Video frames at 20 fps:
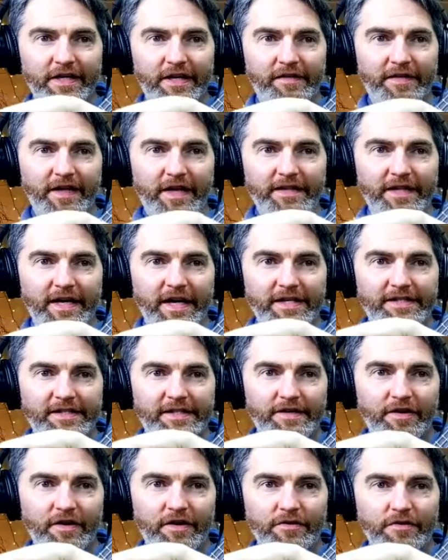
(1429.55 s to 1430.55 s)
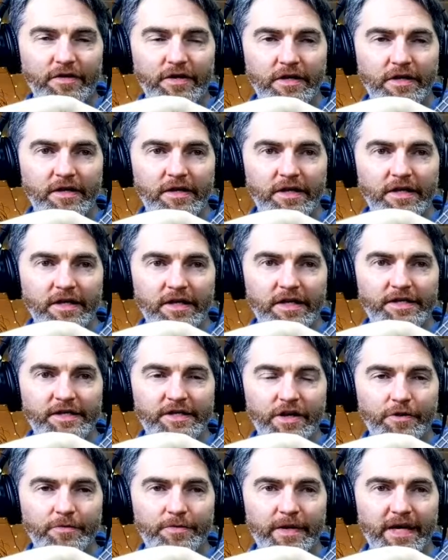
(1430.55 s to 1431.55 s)
Then the next 0 is an
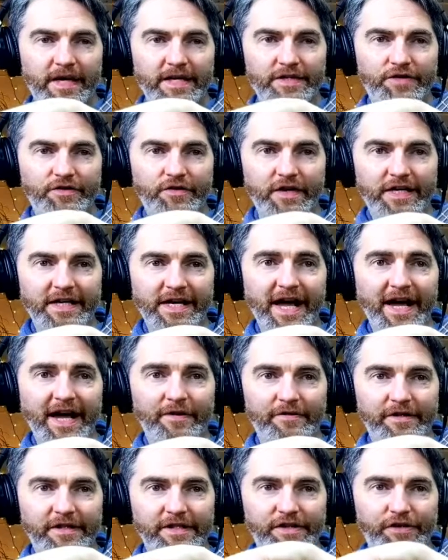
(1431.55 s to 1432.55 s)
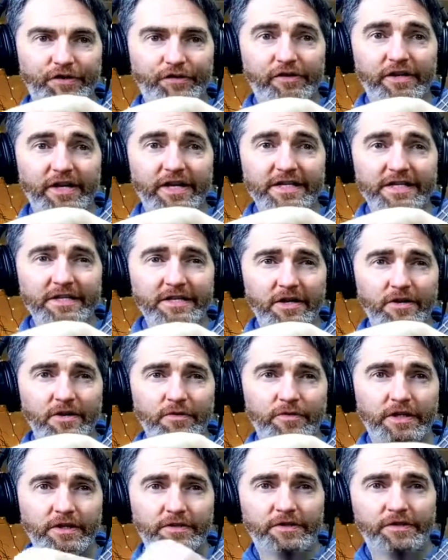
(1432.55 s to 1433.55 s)
open A string. Now, this 3, we
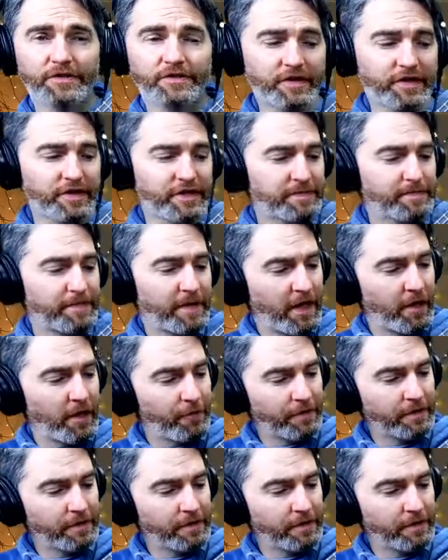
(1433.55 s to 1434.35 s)
go to the string just below